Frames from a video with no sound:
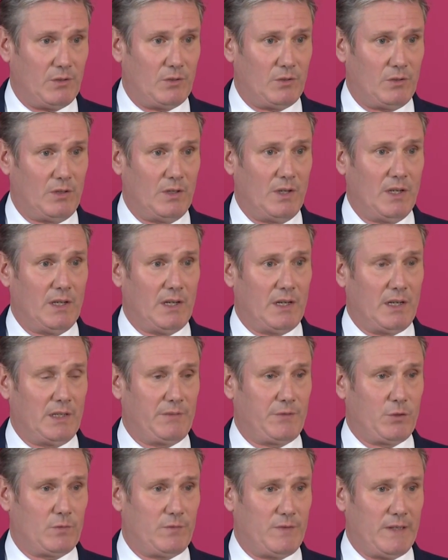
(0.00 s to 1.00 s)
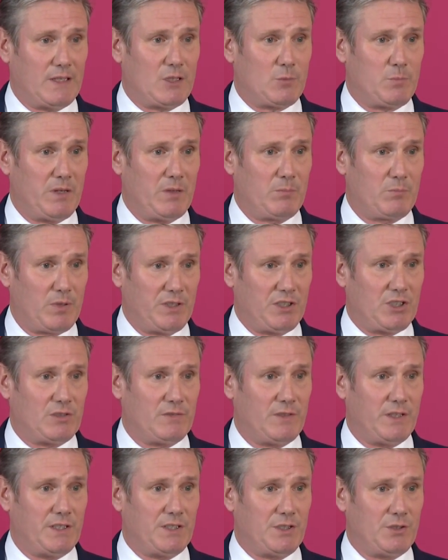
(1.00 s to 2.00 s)
law, and if you're found to be in breach
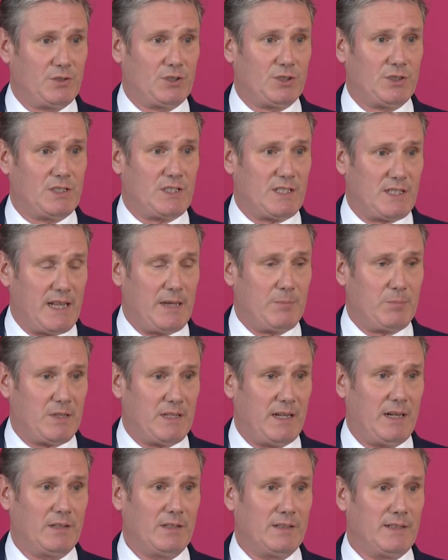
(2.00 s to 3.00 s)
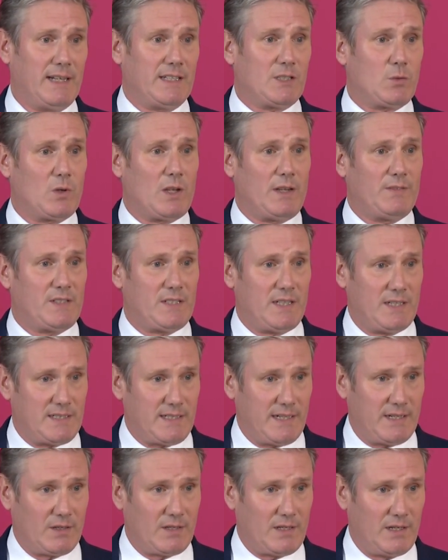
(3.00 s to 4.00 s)
of it, you should step down. And that's what I've
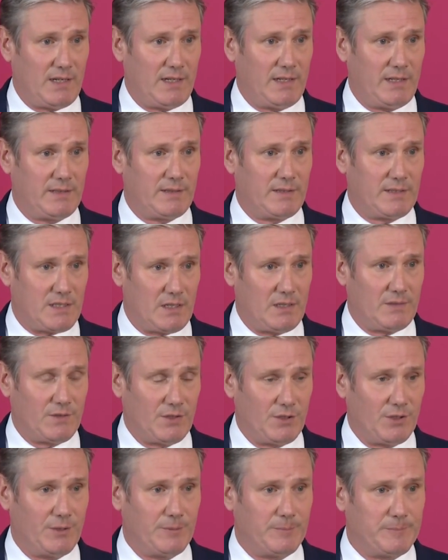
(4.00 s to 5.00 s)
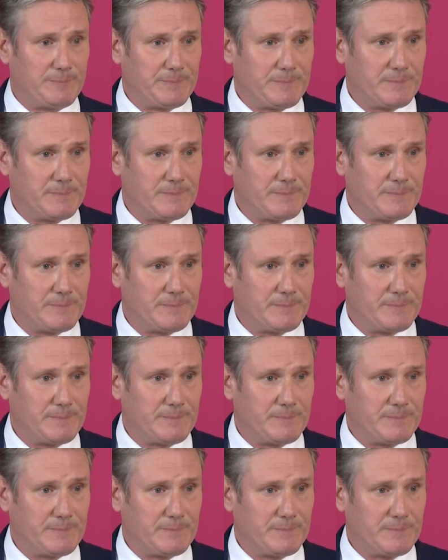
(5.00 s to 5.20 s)
set out clearly this afternoon.